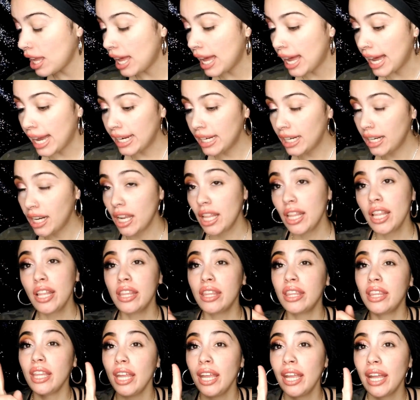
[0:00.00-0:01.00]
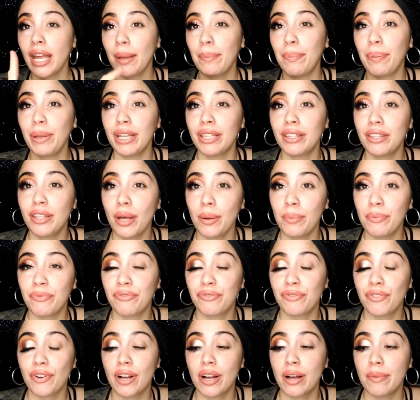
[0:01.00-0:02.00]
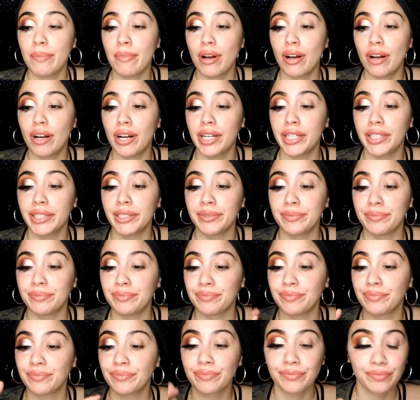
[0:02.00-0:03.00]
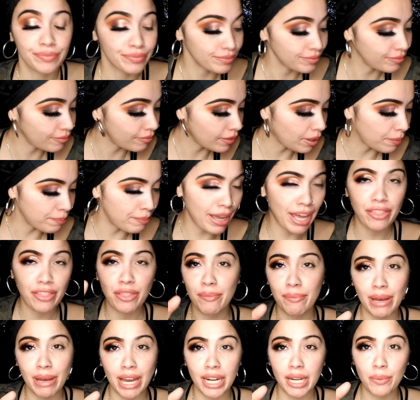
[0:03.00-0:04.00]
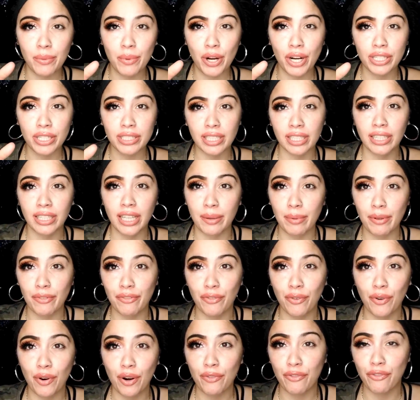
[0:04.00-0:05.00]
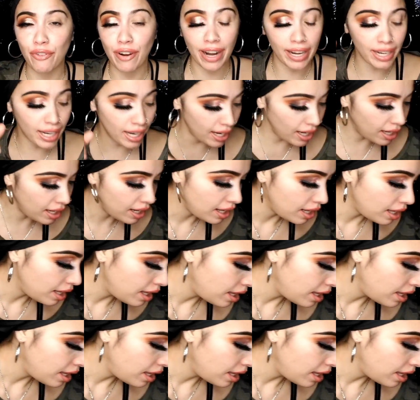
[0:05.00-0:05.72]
And another thing I picked up from Bath and Body Works the day before Friday,